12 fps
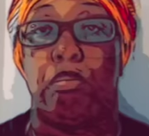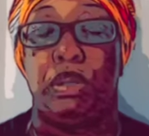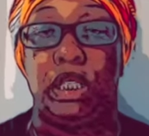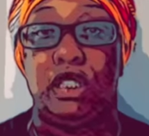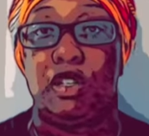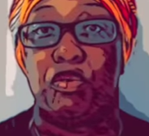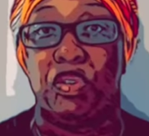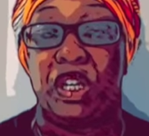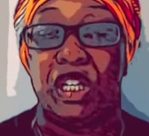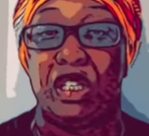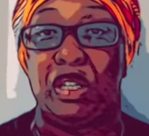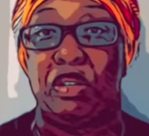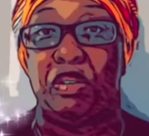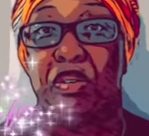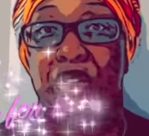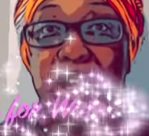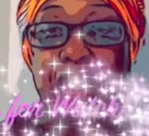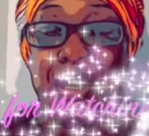Please don't forget to
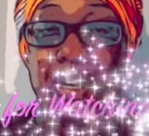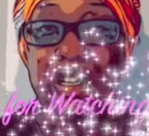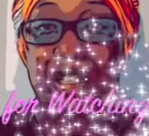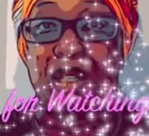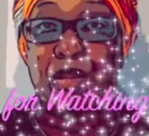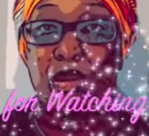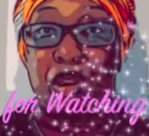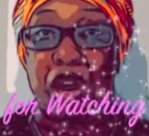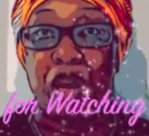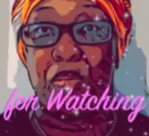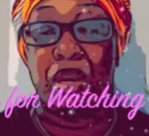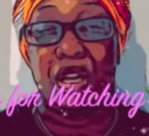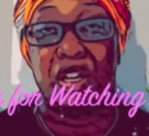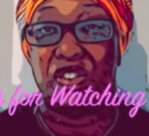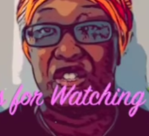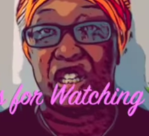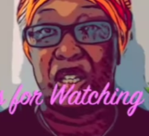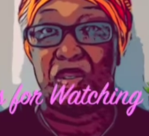like and subscribe, and I'll
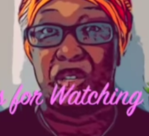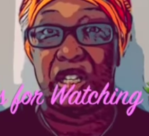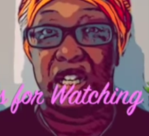see you on the